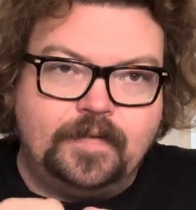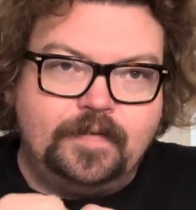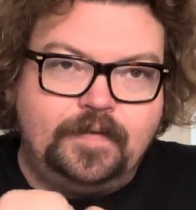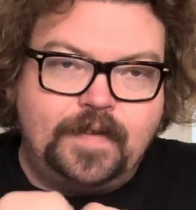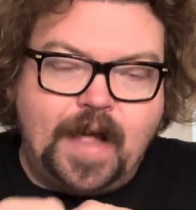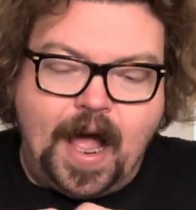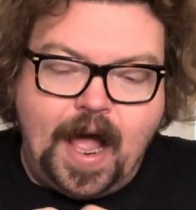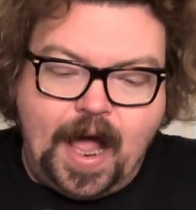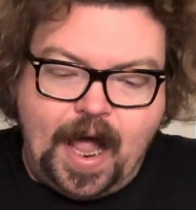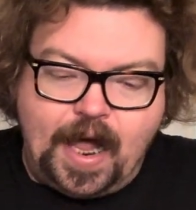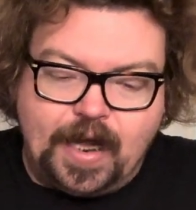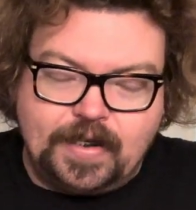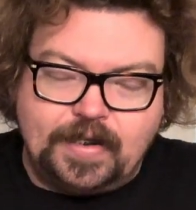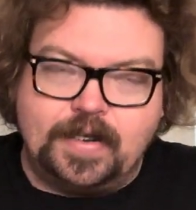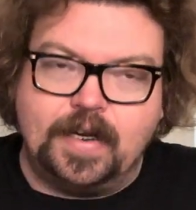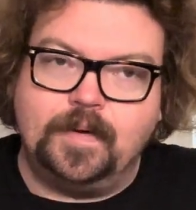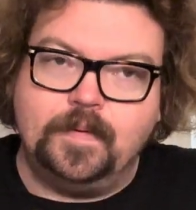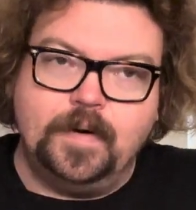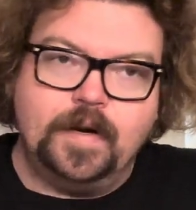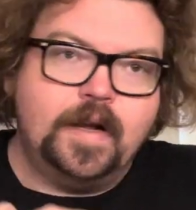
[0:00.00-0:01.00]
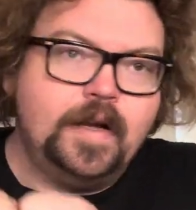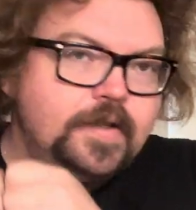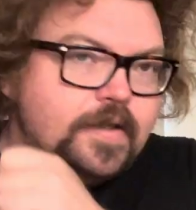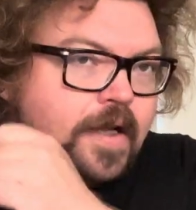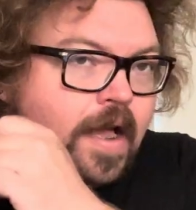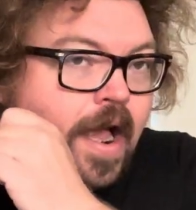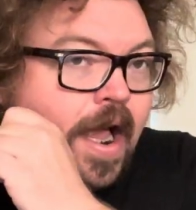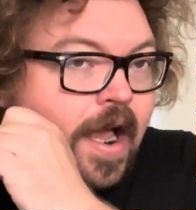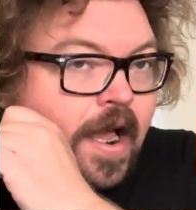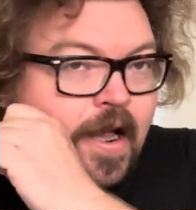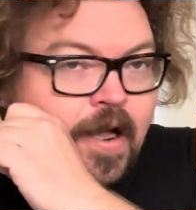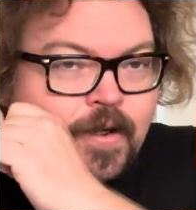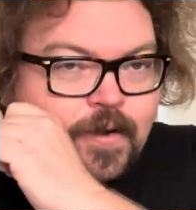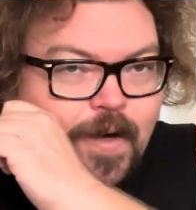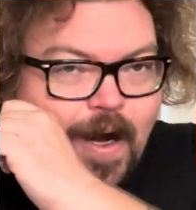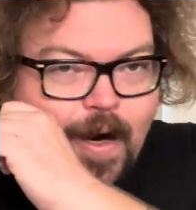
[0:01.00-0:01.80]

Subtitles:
fast. So I